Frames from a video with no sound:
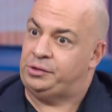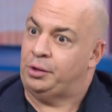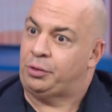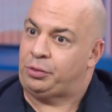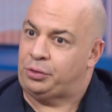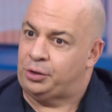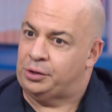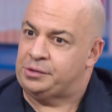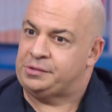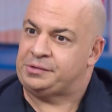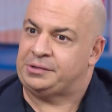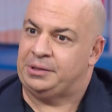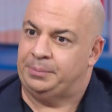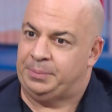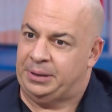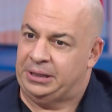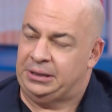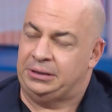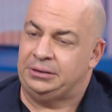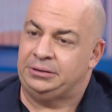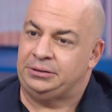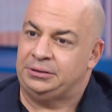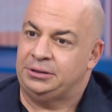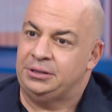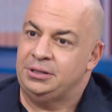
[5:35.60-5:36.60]
a thirst to
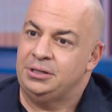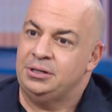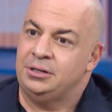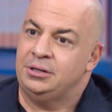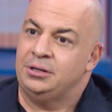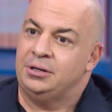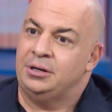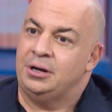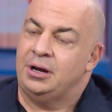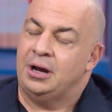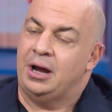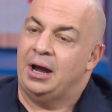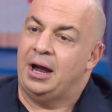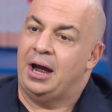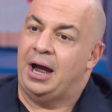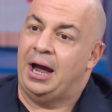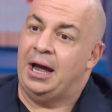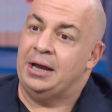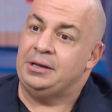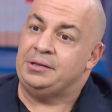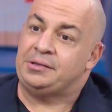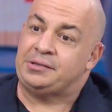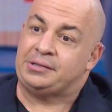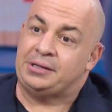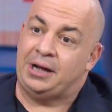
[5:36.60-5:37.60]
build.
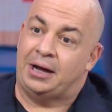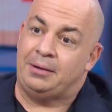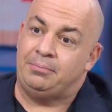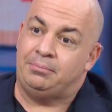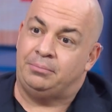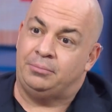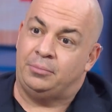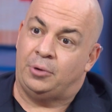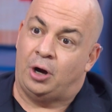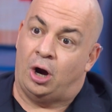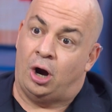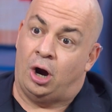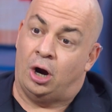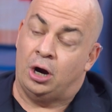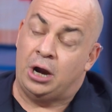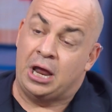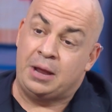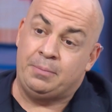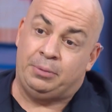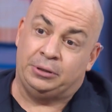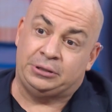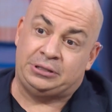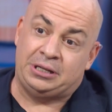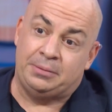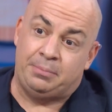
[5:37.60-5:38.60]
And some are
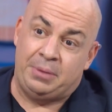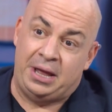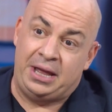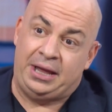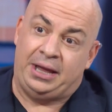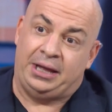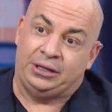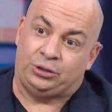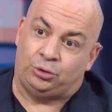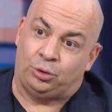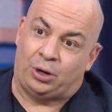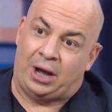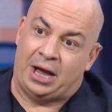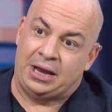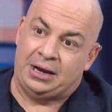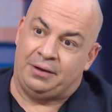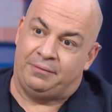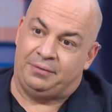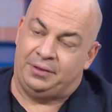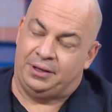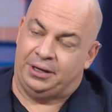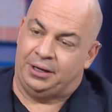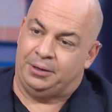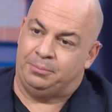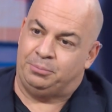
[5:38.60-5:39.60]
able to make it to kind
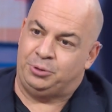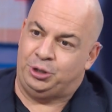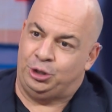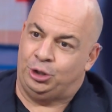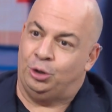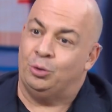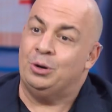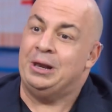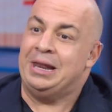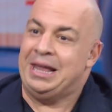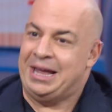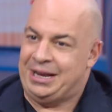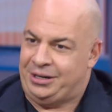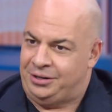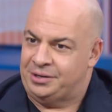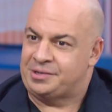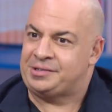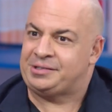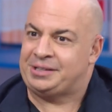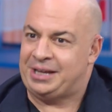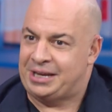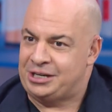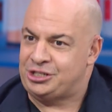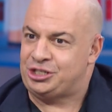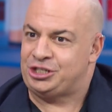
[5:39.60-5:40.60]
of the, you know, later
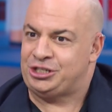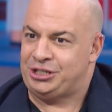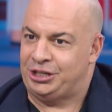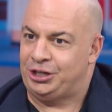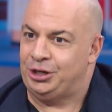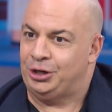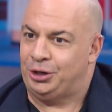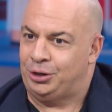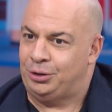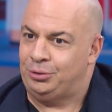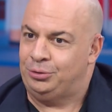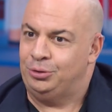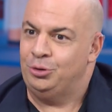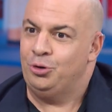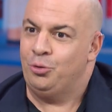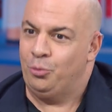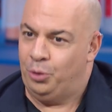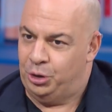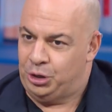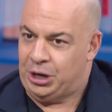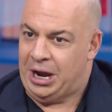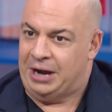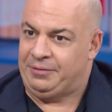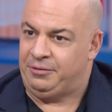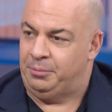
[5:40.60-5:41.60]
stage CEO
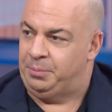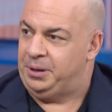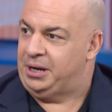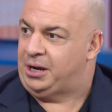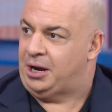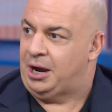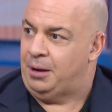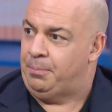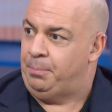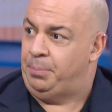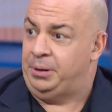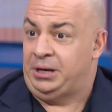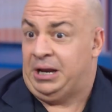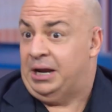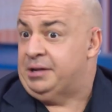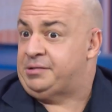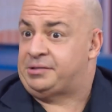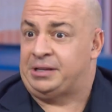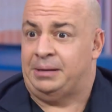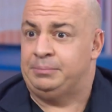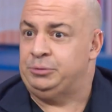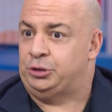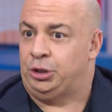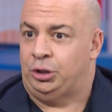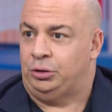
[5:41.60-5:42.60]
when you have a big company, and
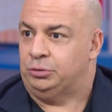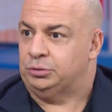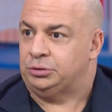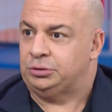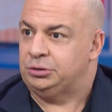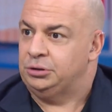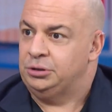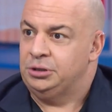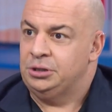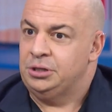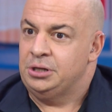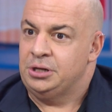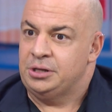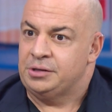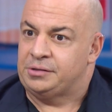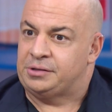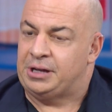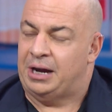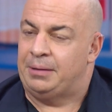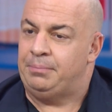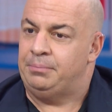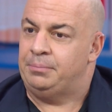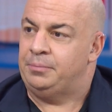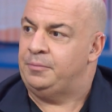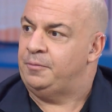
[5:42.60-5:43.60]
some don't.
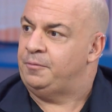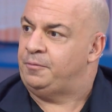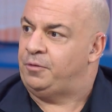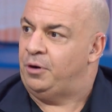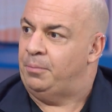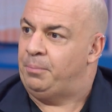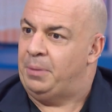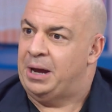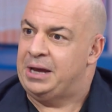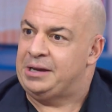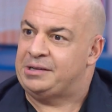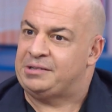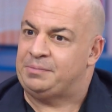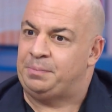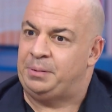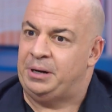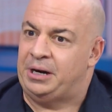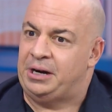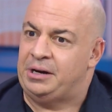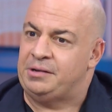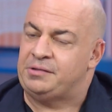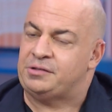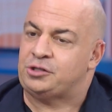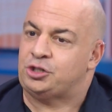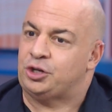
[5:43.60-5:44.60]
Some, from my
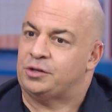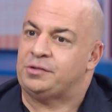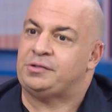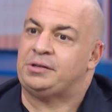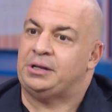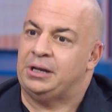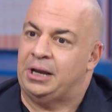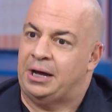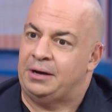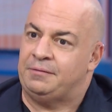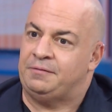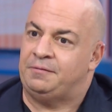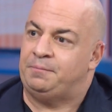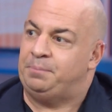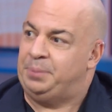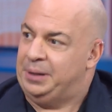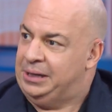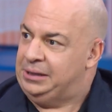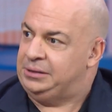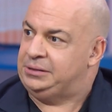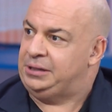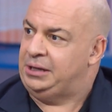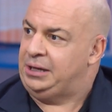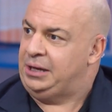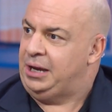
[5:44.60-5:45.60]
experience, just love
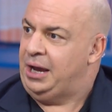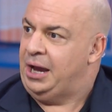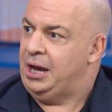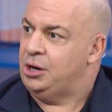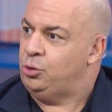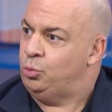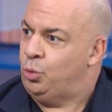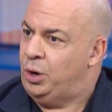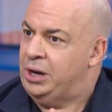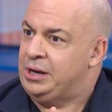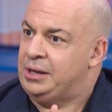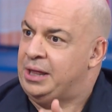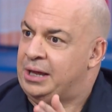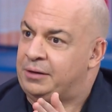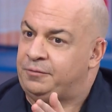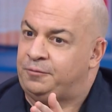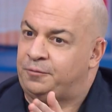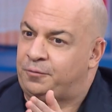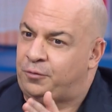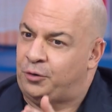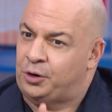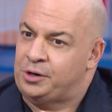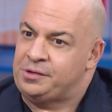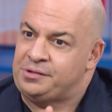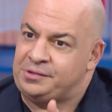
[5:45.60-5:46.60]
building, and when that
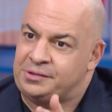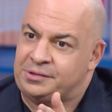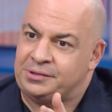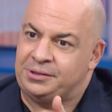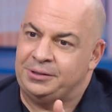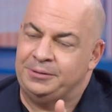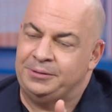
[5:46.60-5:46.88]
first